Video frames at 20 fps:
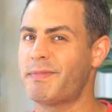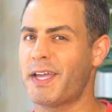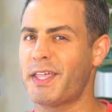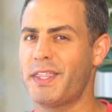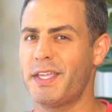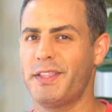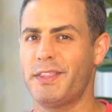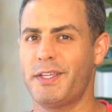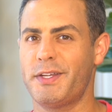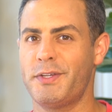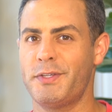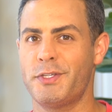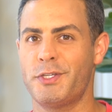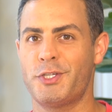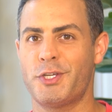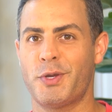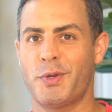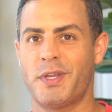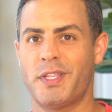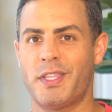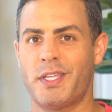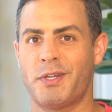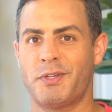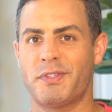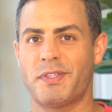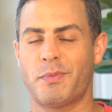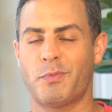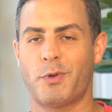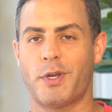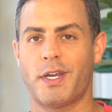I think there's a joke in there
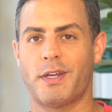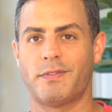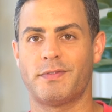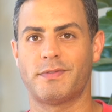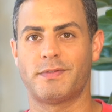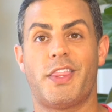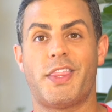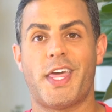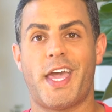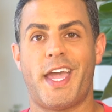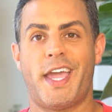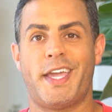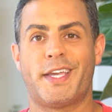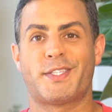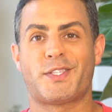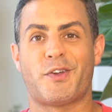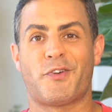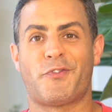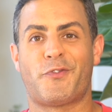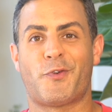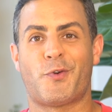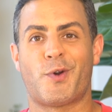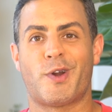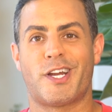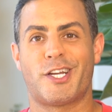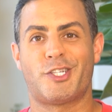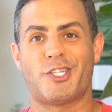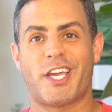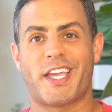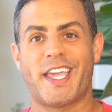somewhere. Thanks
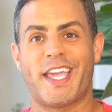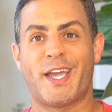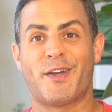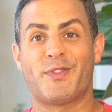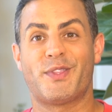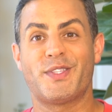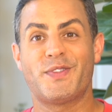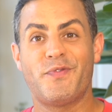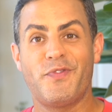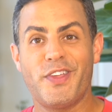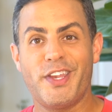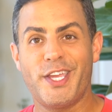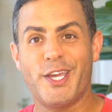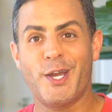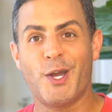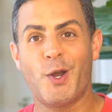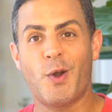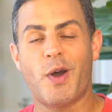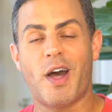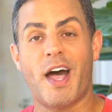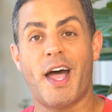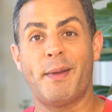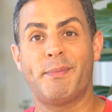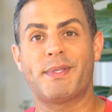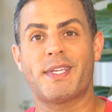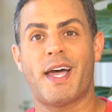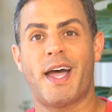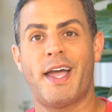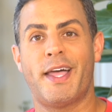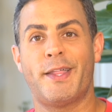for checking out this video. I'm
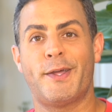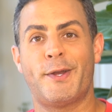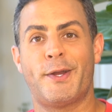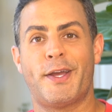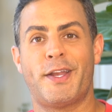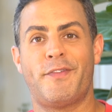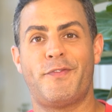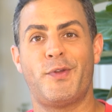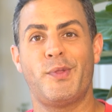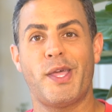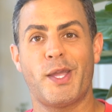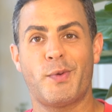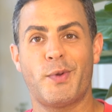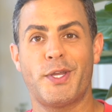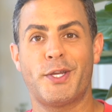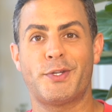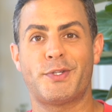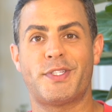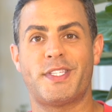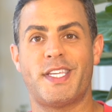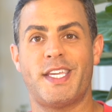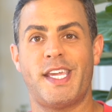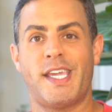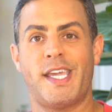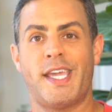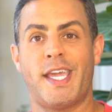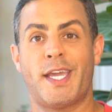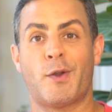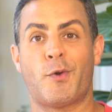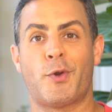Tyler, and if you like what you're
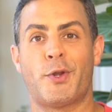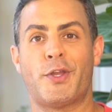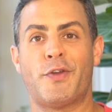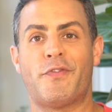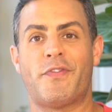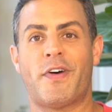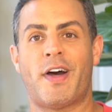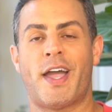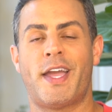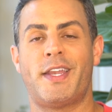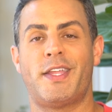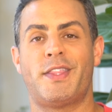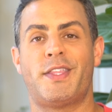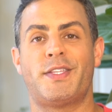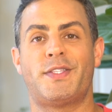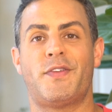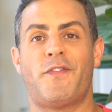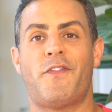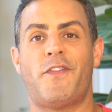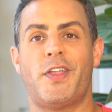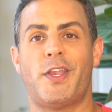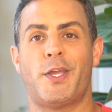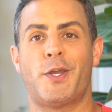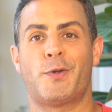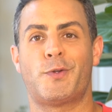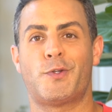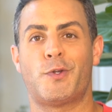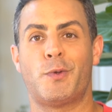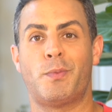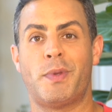seeing or you find this video
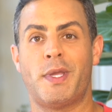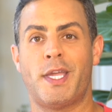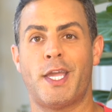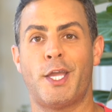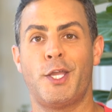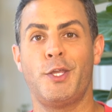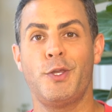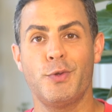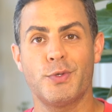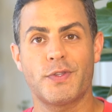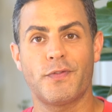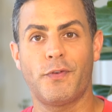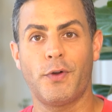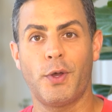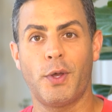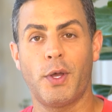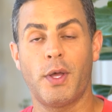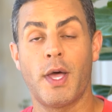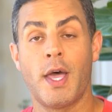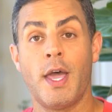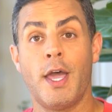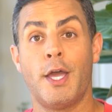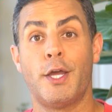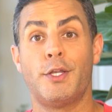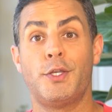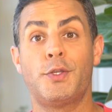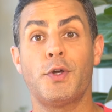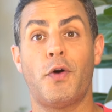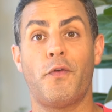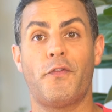to be useful,
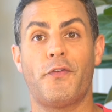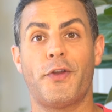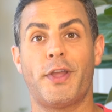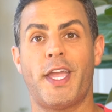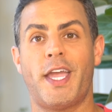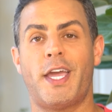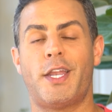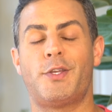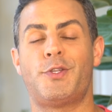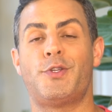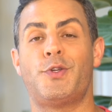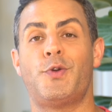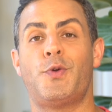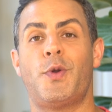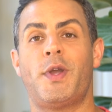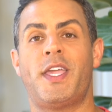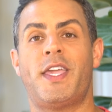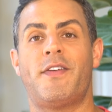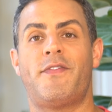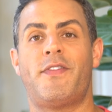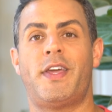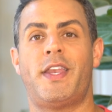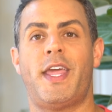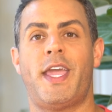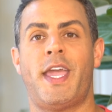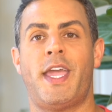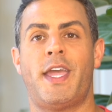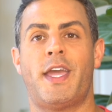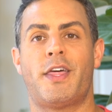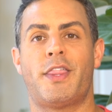don't forget to give it
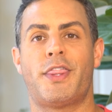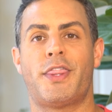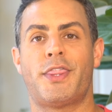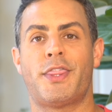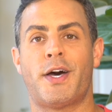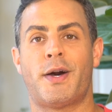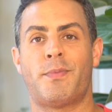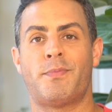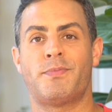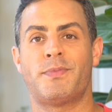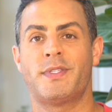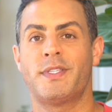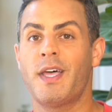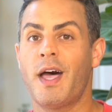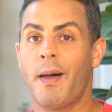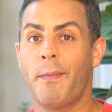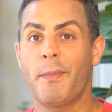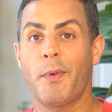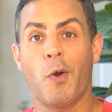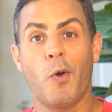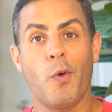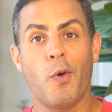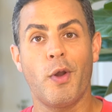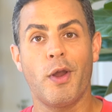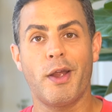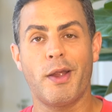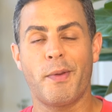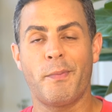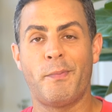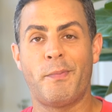a thumbs up,
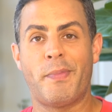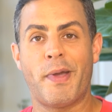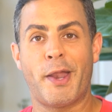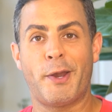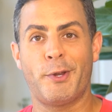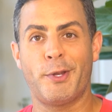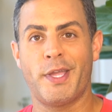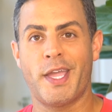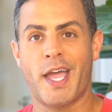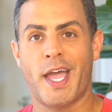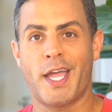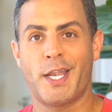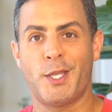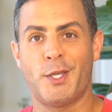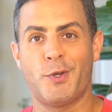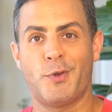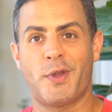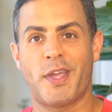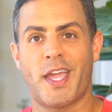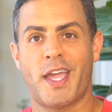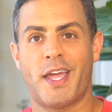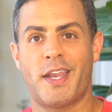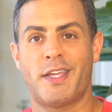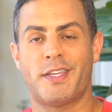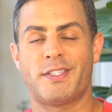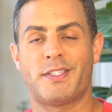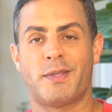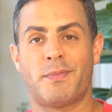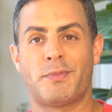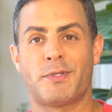or better yet, you can
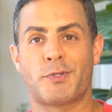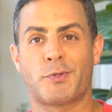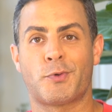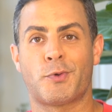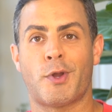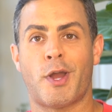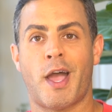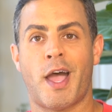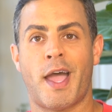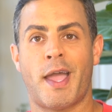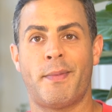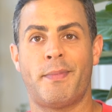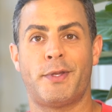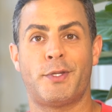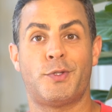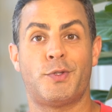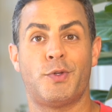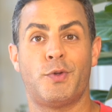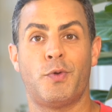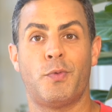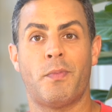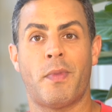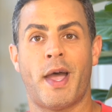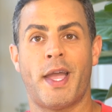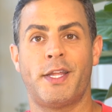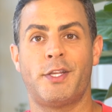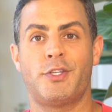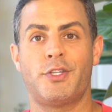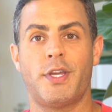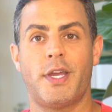subscribe to
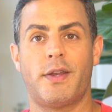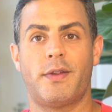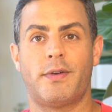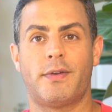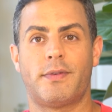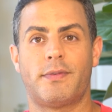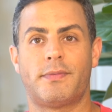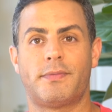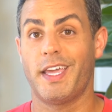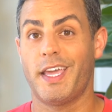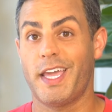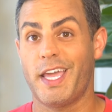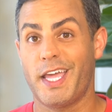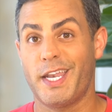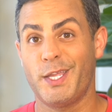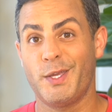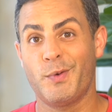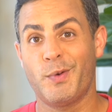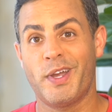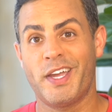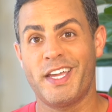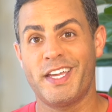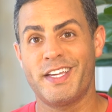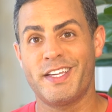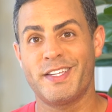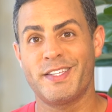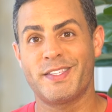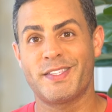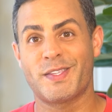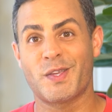my channel.
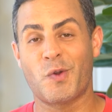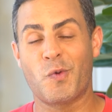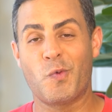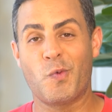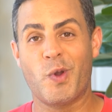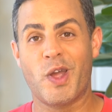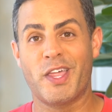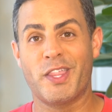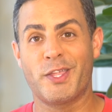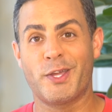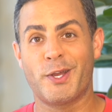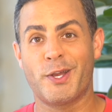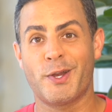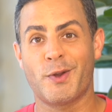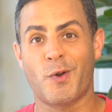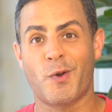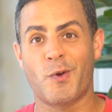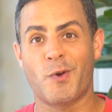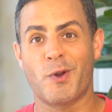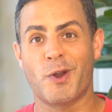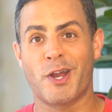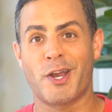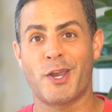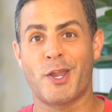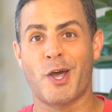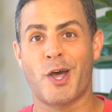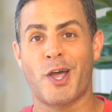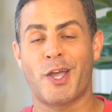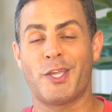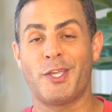Anyways, whether or
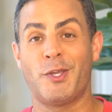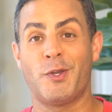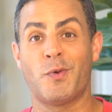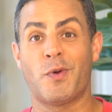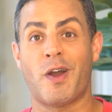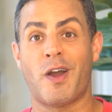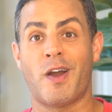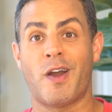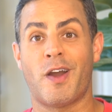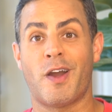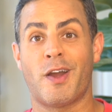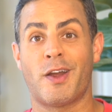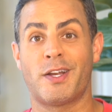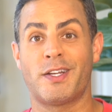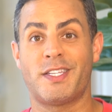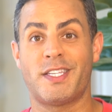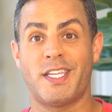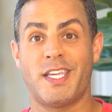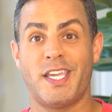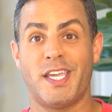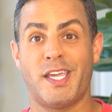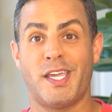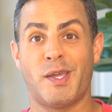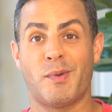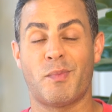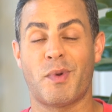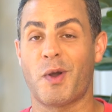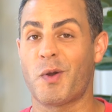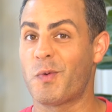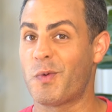not you are
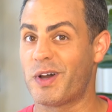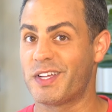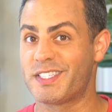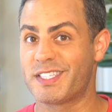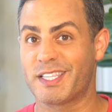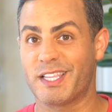team what's